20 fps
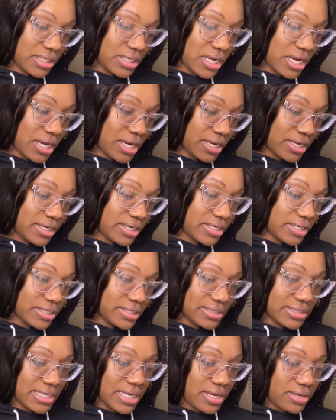guide,
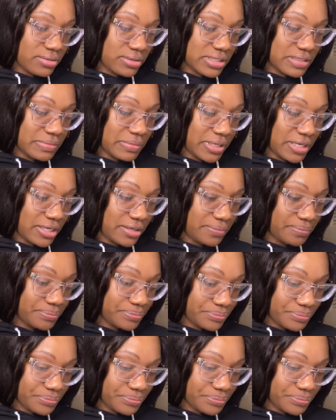it tells me